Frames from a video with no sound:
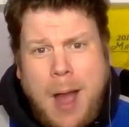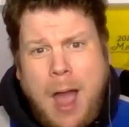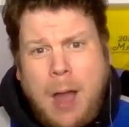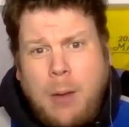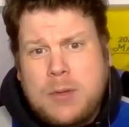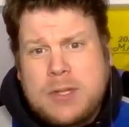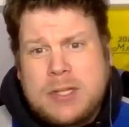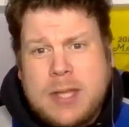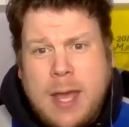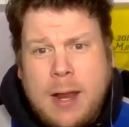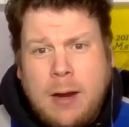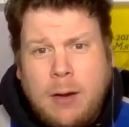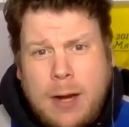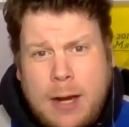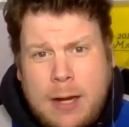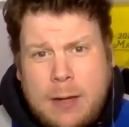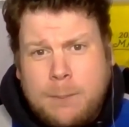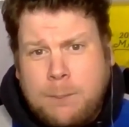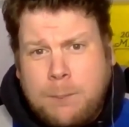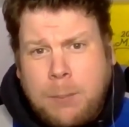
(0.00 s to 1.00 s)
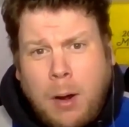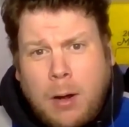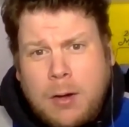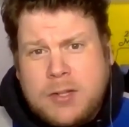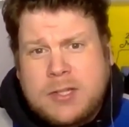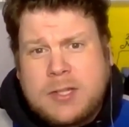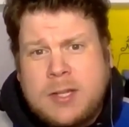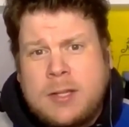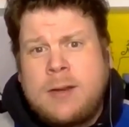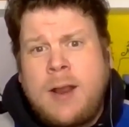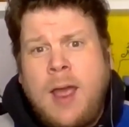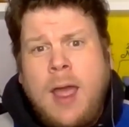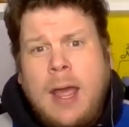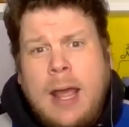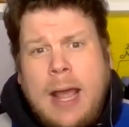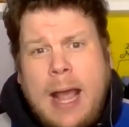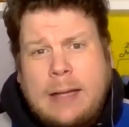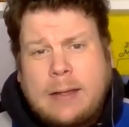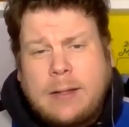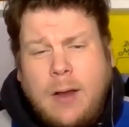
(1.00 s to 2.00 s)
I was there in person
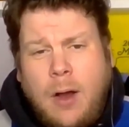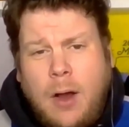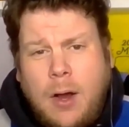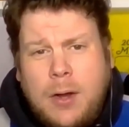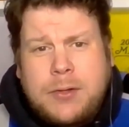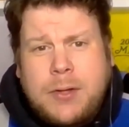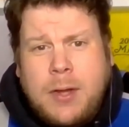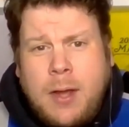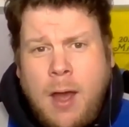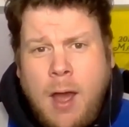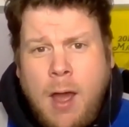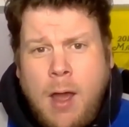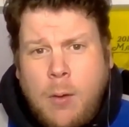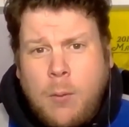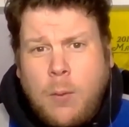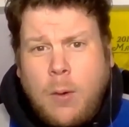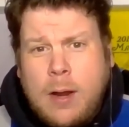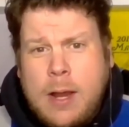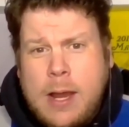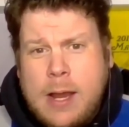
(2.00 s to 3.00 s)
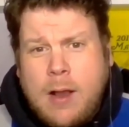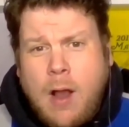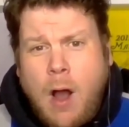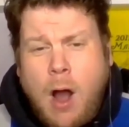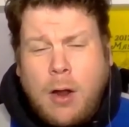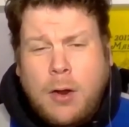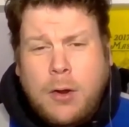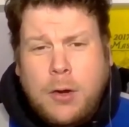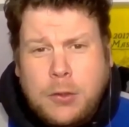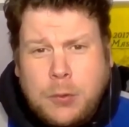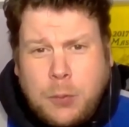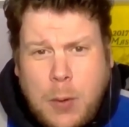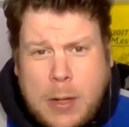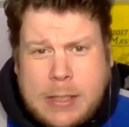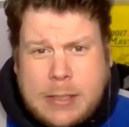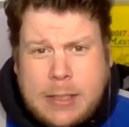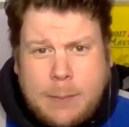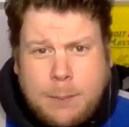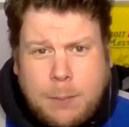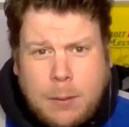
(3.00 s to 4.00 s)
at the Honda where he conquered
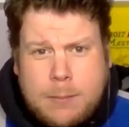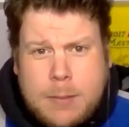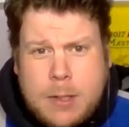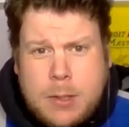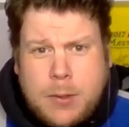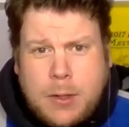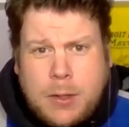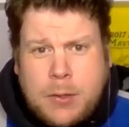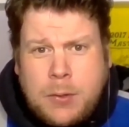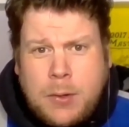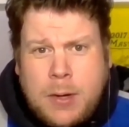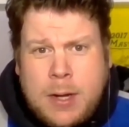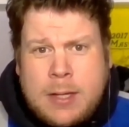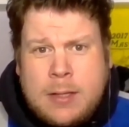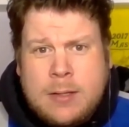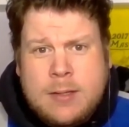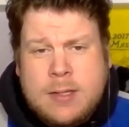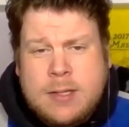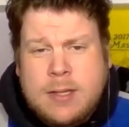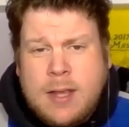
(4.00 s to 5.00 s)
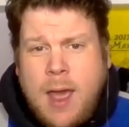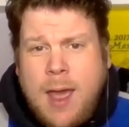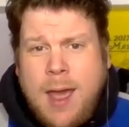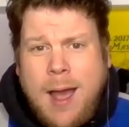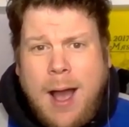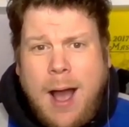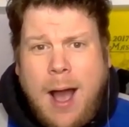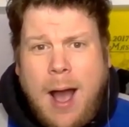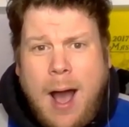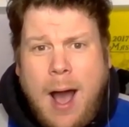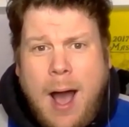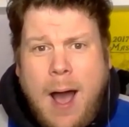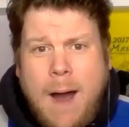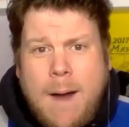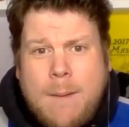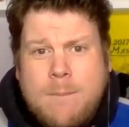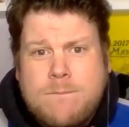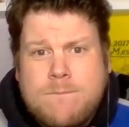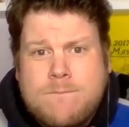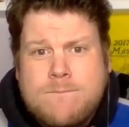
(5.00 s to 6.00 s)
Windy Bermuda greens
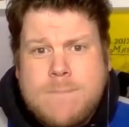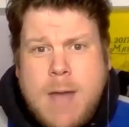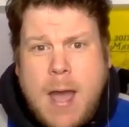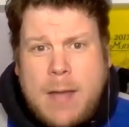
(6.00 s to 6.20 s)
um,